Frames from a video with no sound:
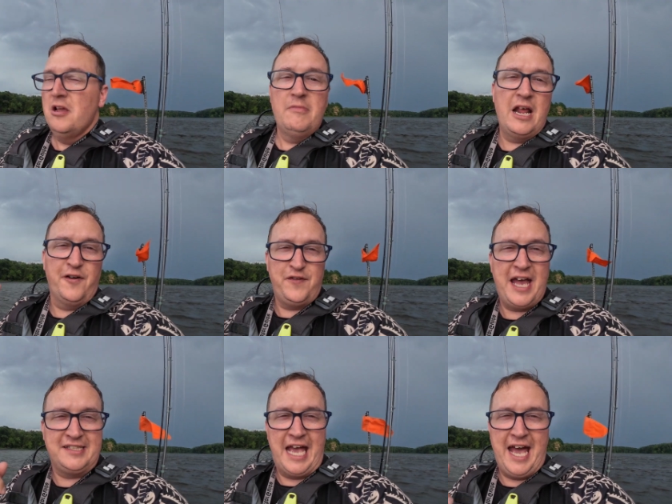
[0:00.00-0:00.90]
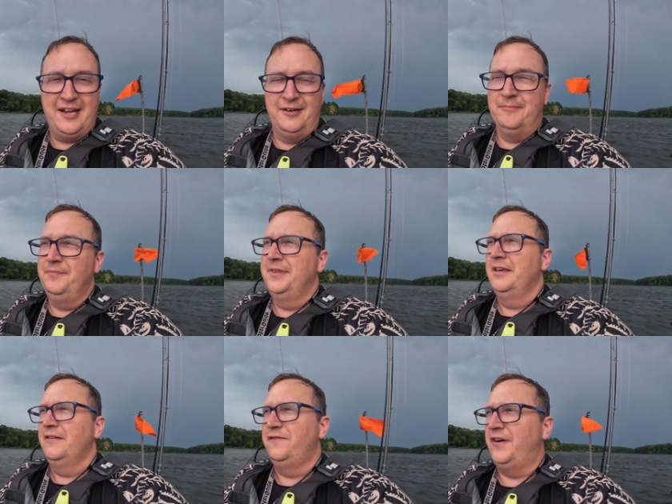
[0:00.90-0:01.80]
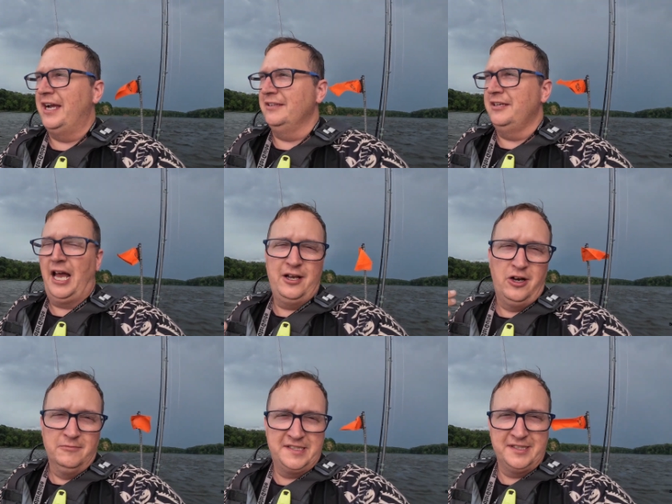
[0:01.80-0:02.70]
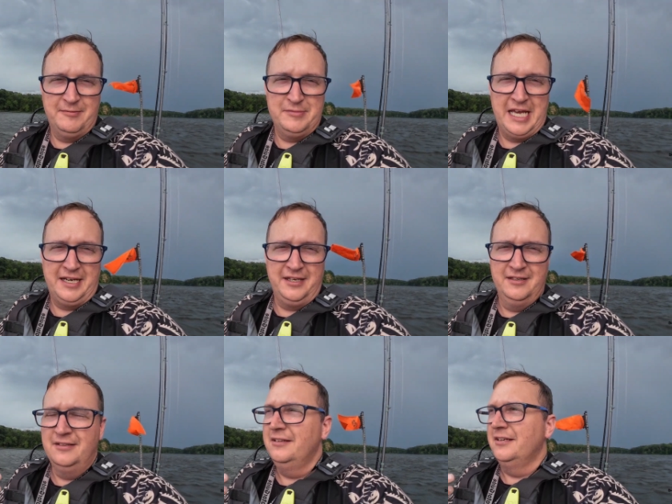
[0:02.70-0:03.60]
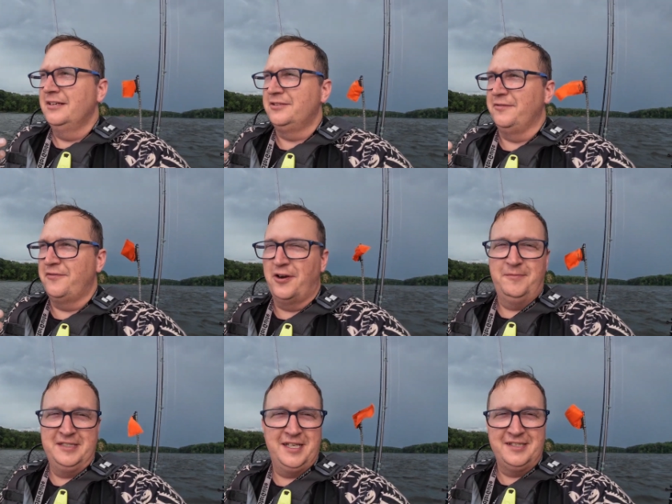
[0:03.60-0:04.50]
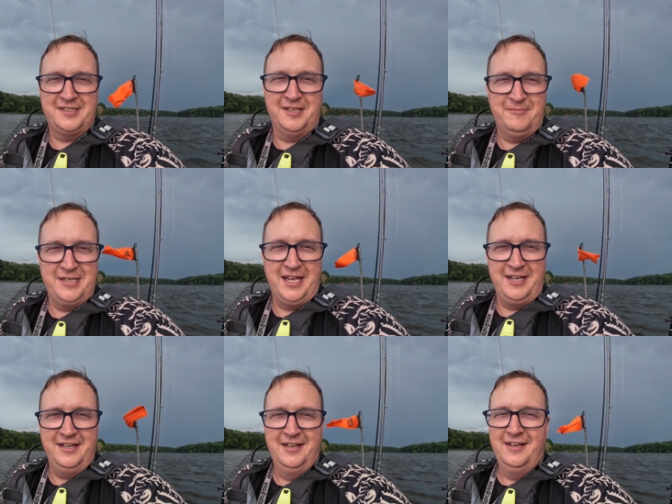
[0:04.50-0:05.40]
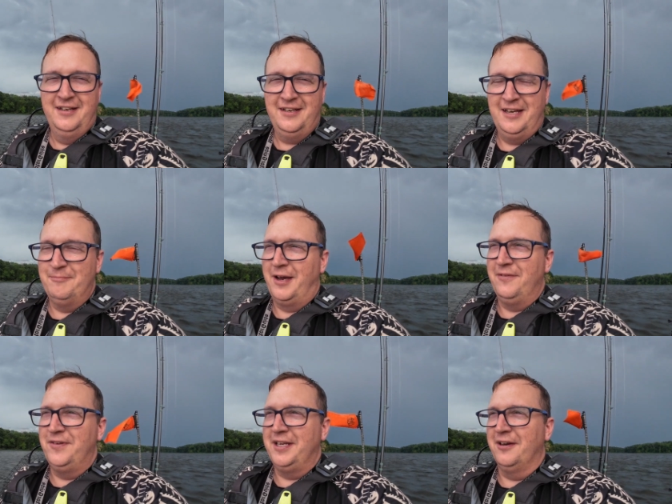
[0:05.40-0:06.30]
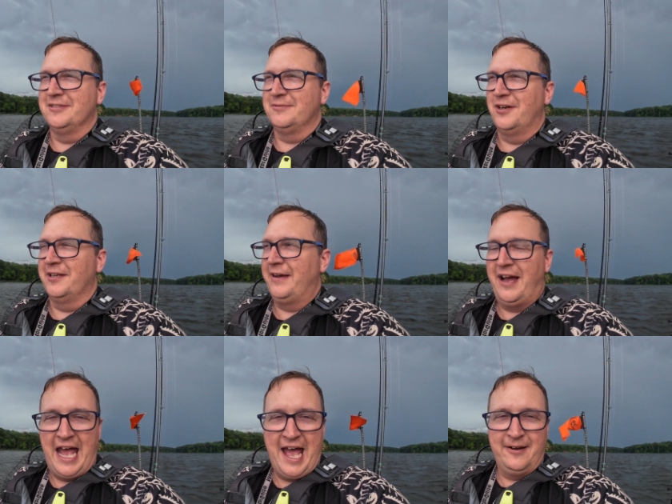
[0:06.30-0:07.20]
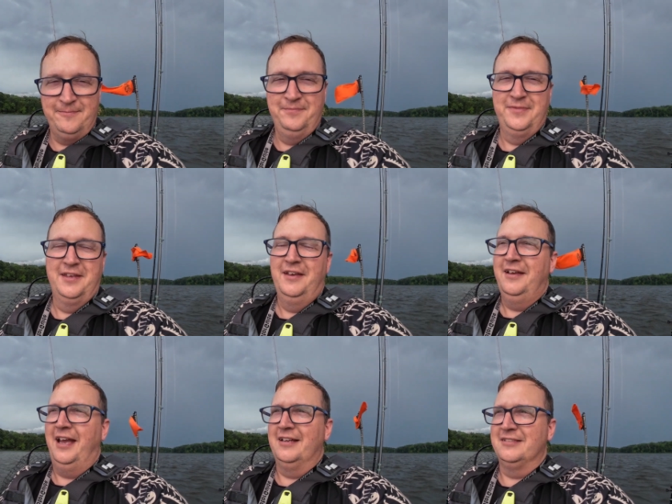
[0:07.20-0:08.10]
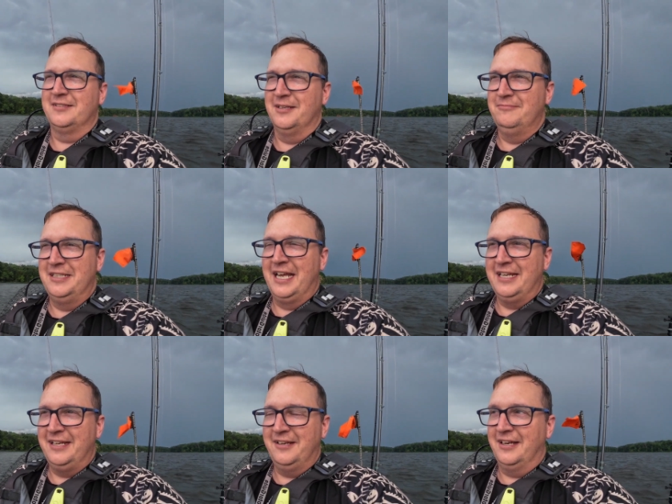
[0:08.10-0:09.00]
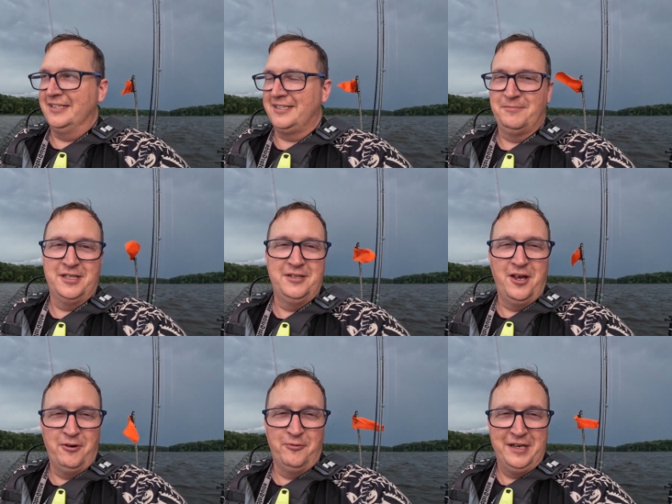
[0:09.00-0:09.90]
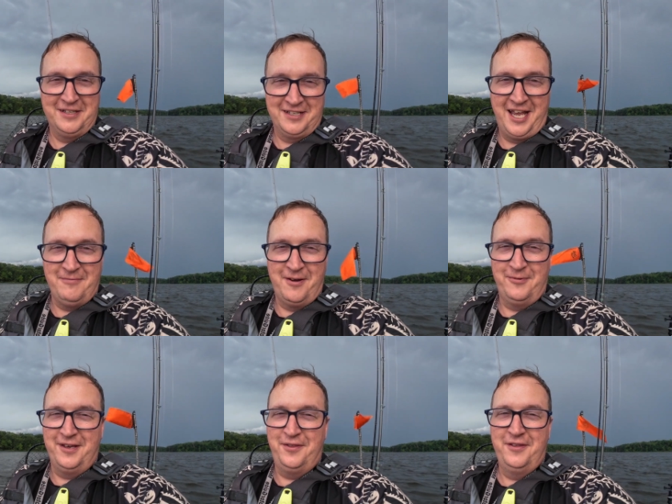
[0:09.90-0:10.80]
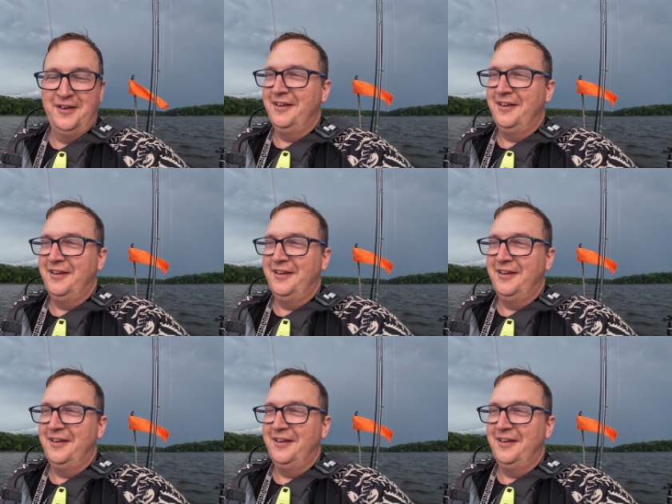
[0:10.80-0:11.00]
Matter of fact, Adam finally, I call him Slim Denny. So if you've heard me say Slim Denny in my videos, I'm talking about Adam. And Slim Denny is something Noah Witten came up with,